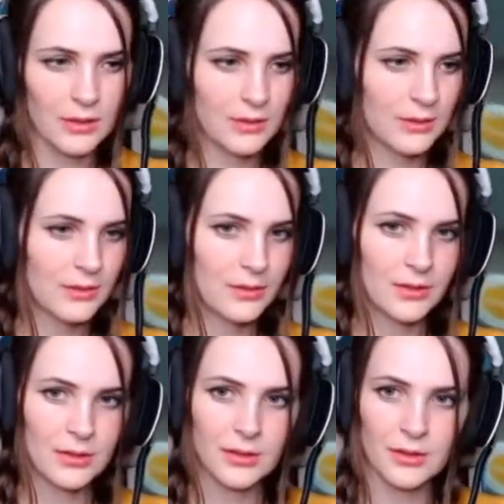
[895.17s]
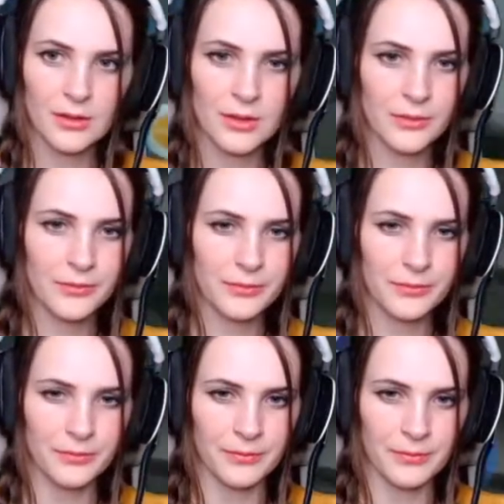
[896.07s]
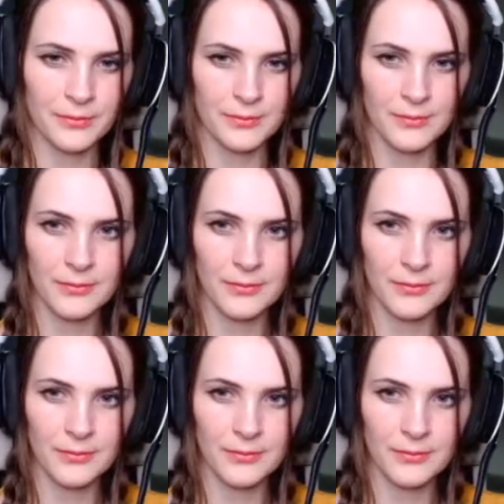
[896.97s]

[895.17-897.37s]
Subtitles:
No one is speaking in this clip.